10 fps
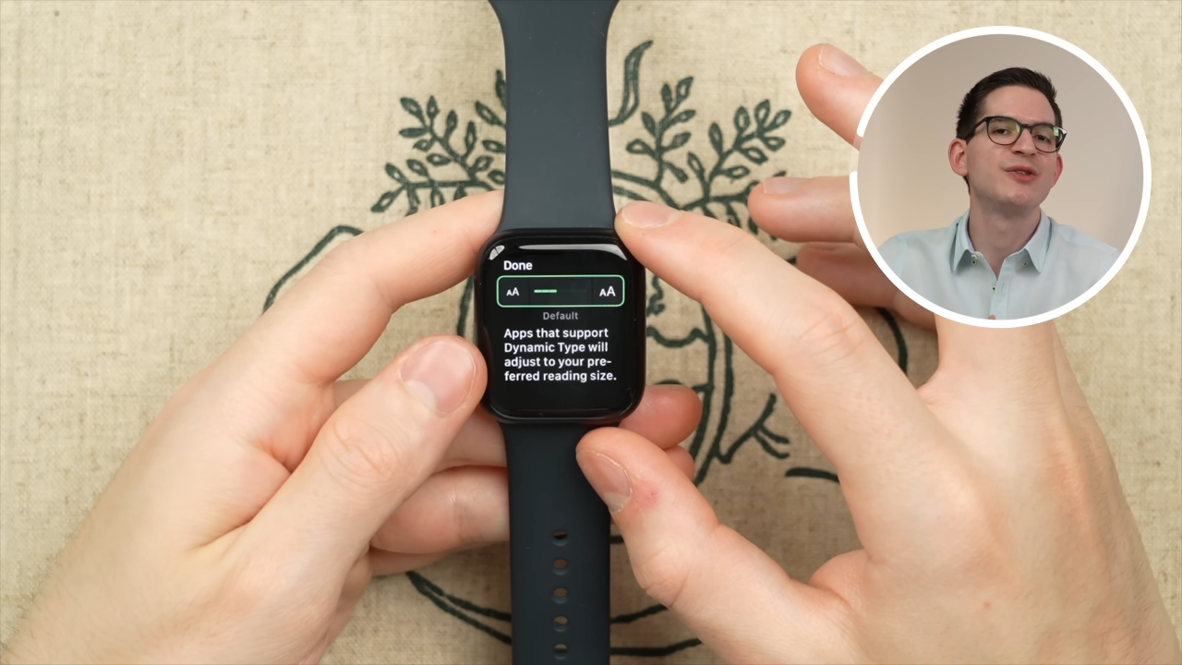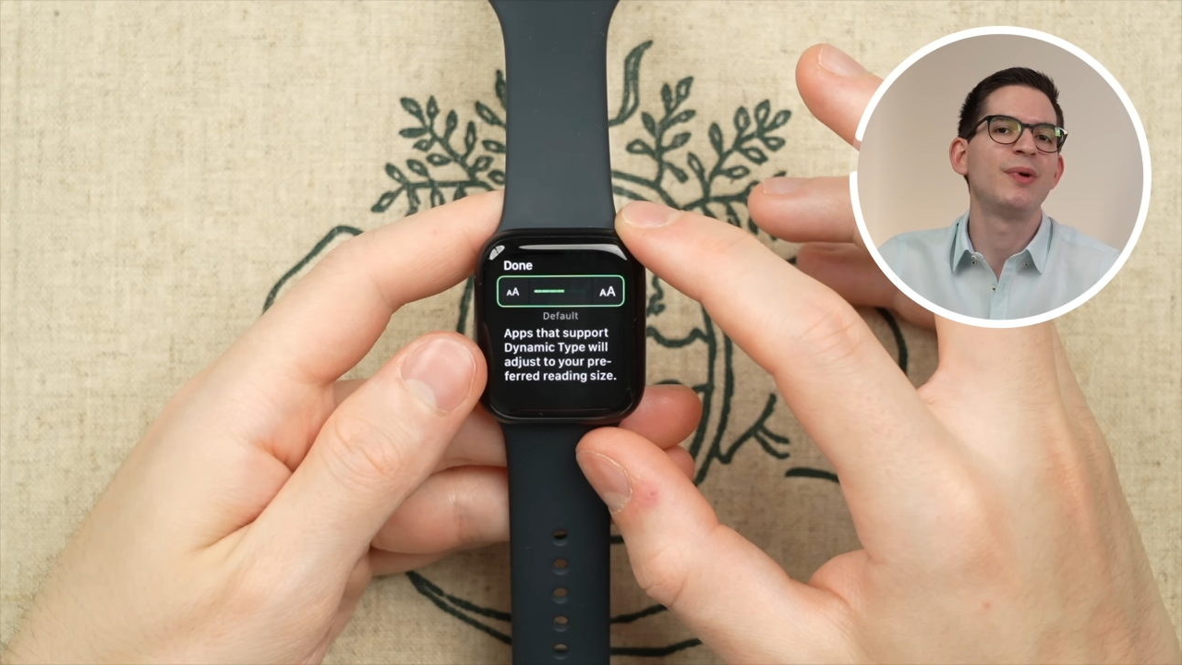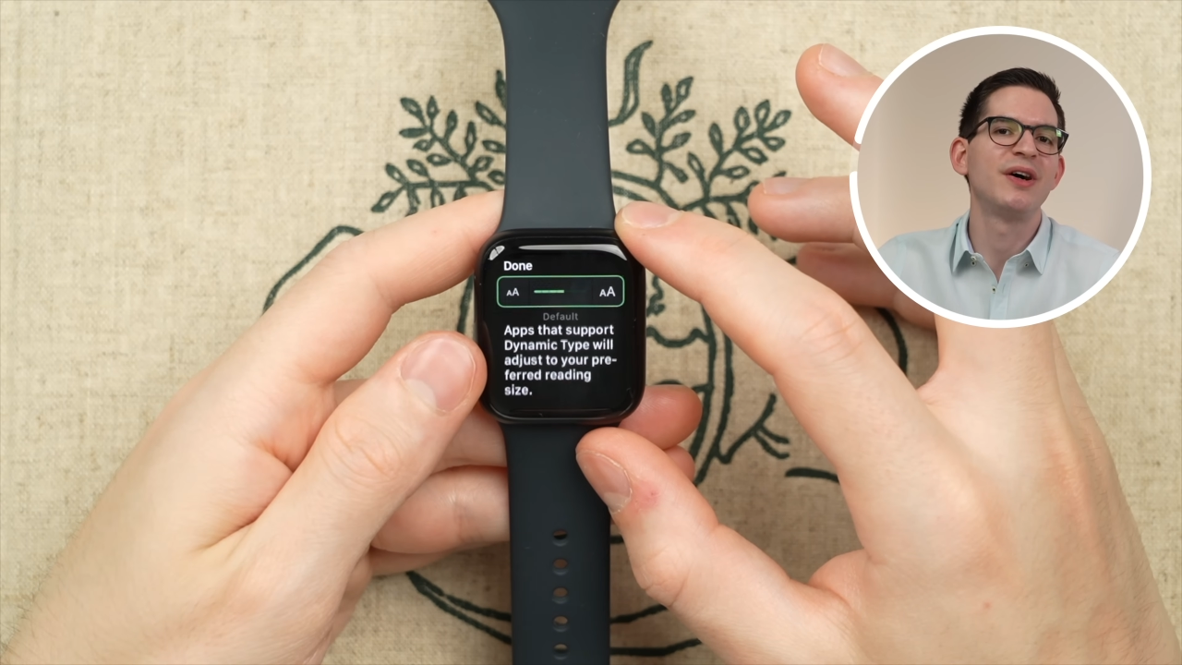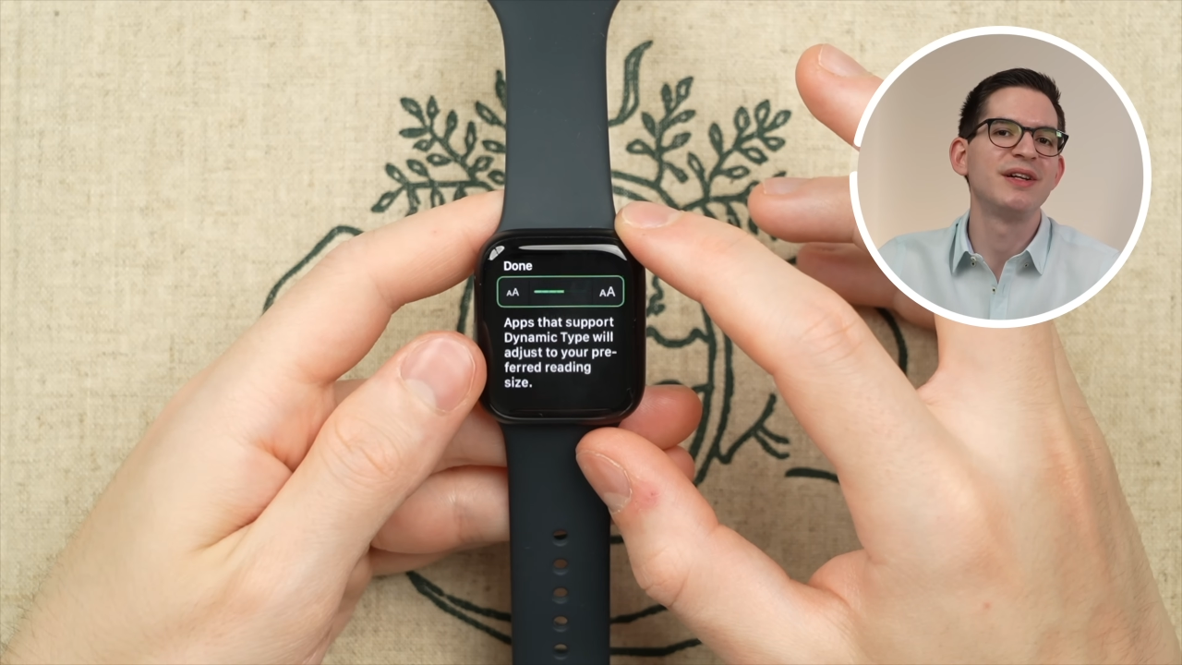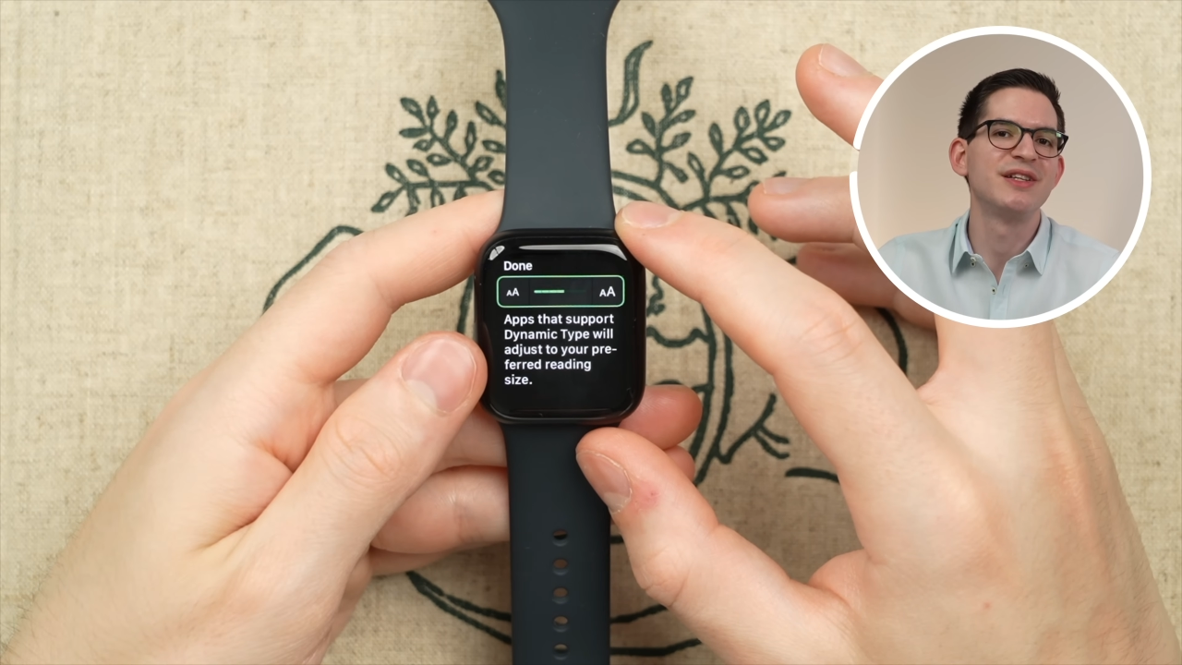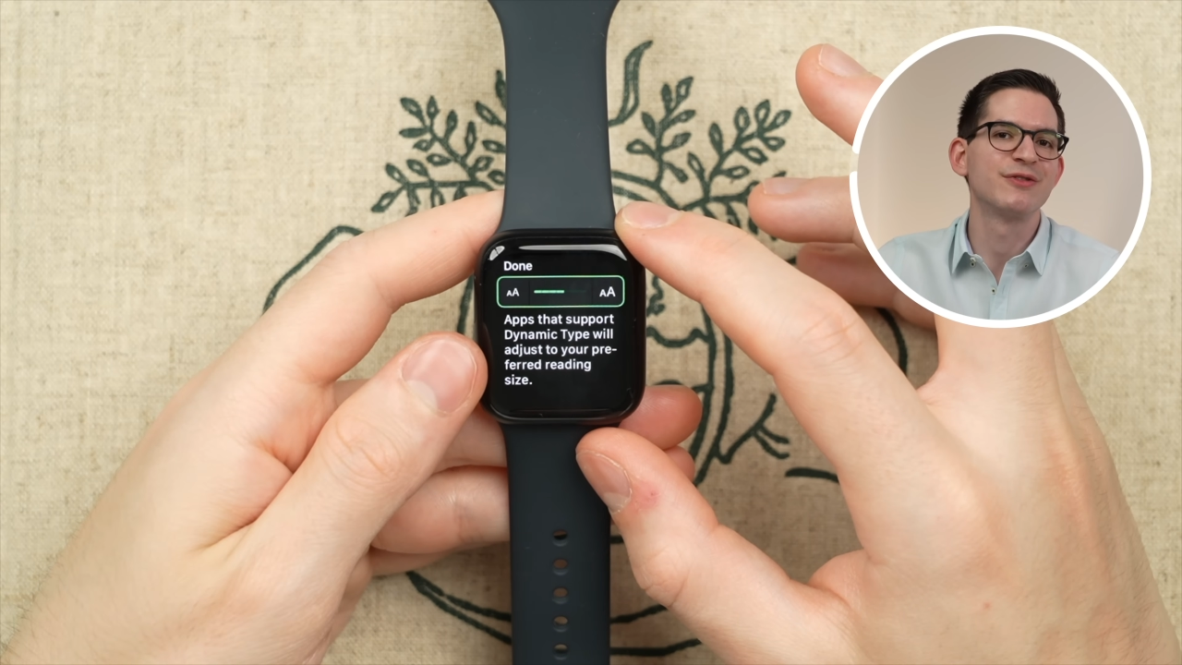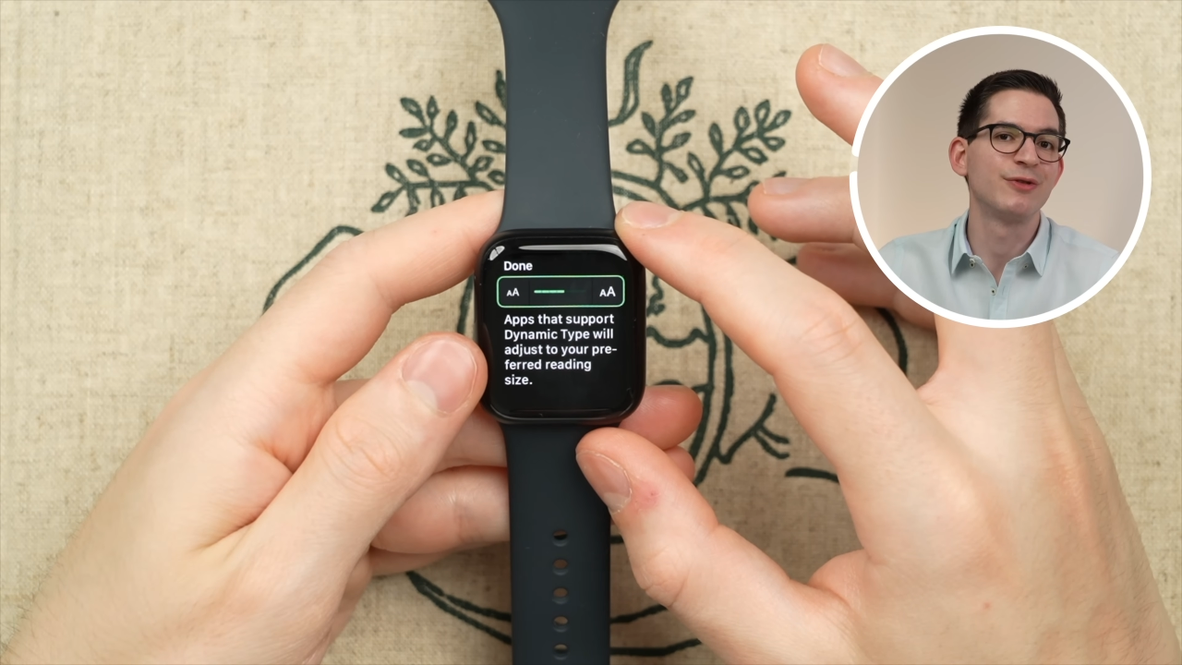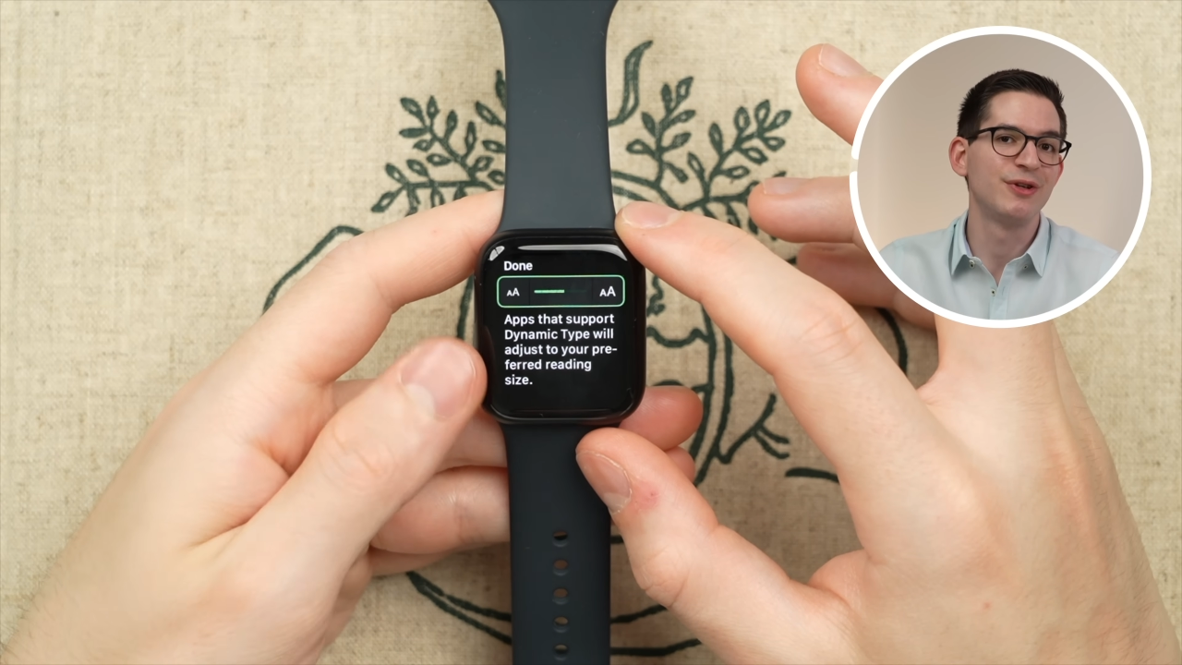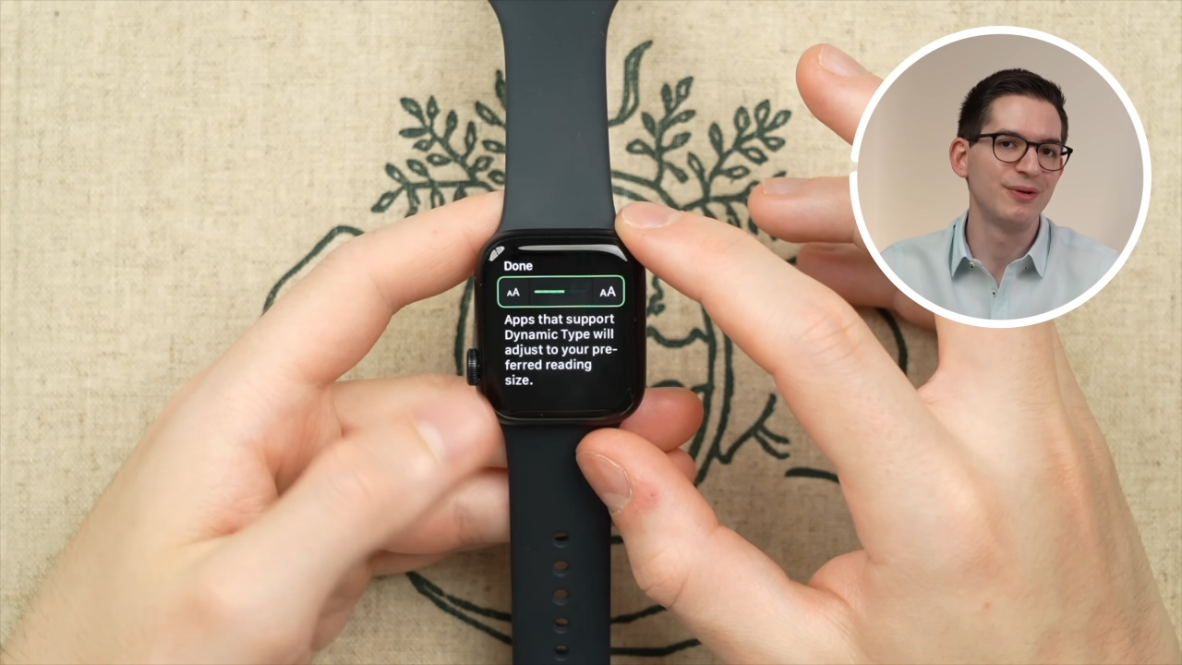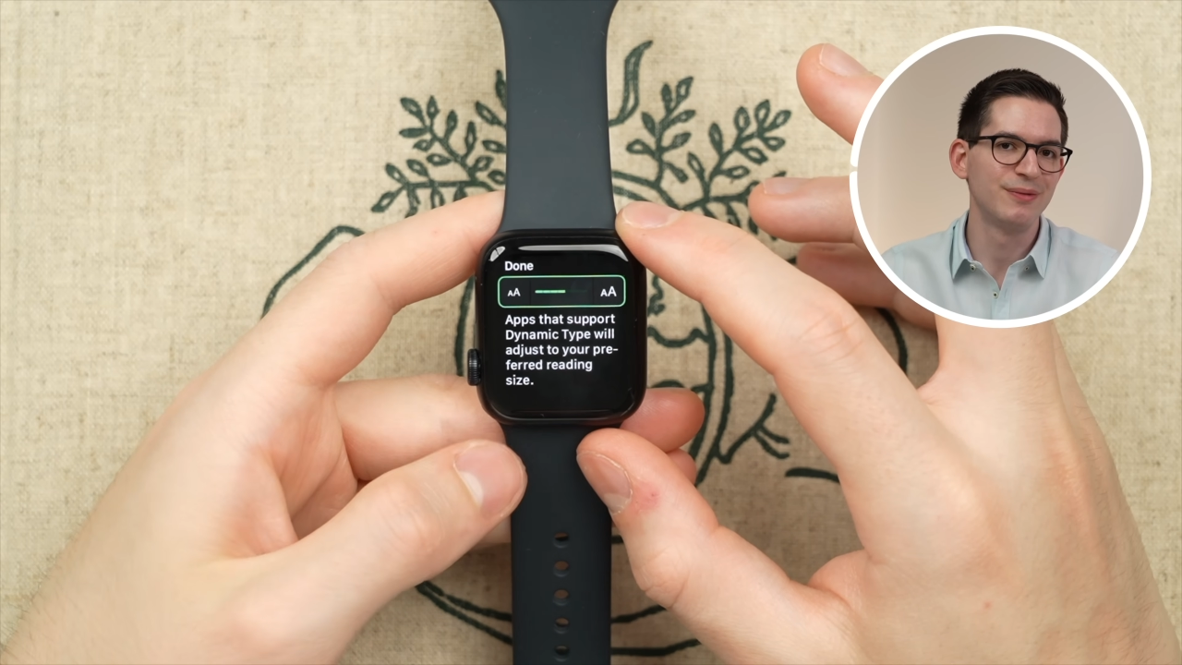spot is for
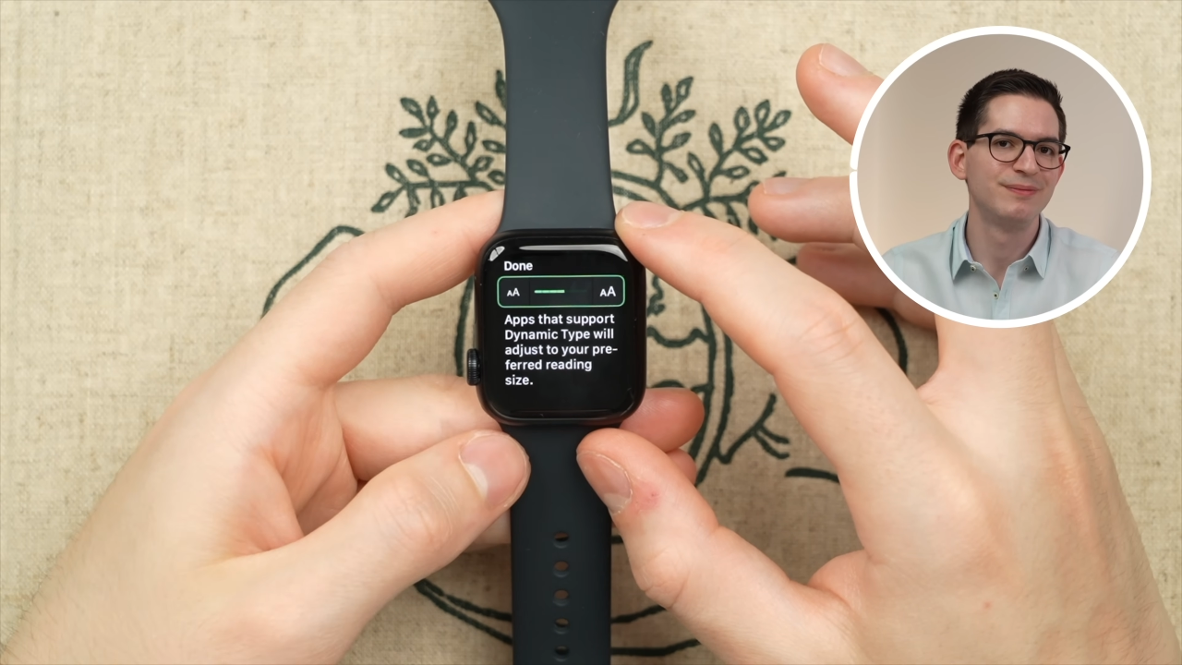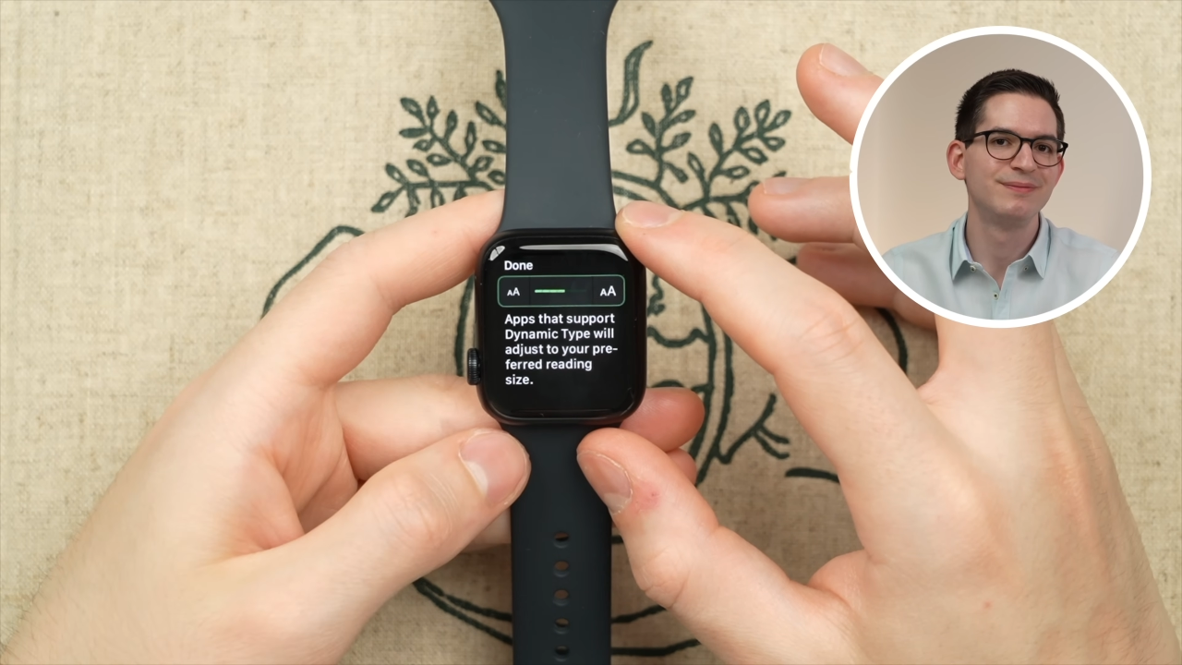you.